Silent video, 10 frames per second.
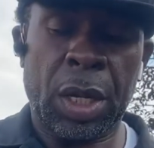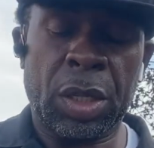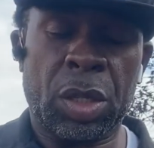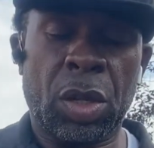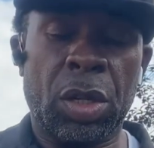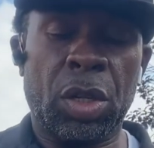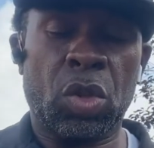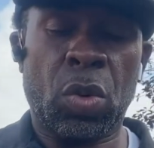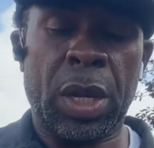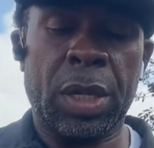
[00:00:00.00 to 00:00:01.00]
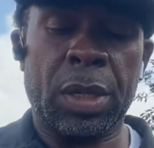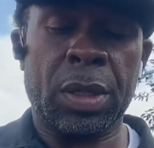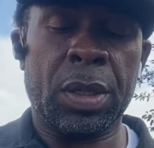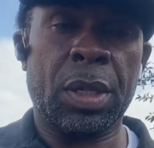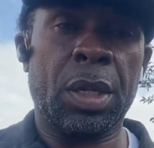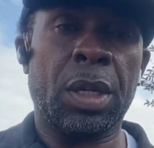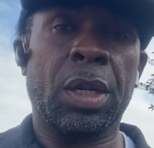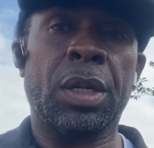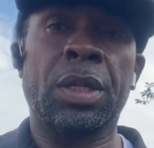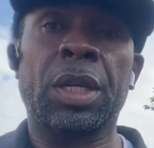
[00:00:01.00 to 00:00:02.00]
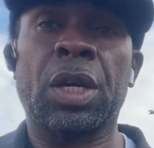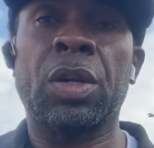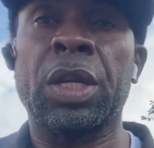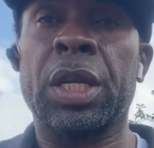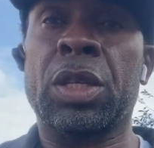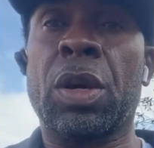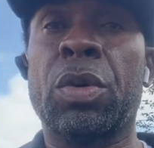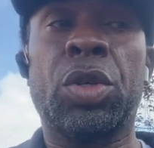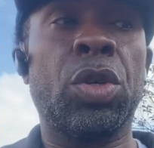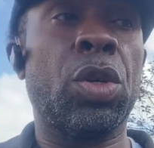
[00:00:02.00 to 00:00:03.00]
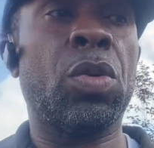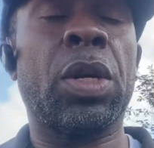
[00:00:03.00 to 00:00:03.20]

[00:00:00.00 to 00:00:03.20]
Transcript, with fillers: install this one uh, the connector i will show you what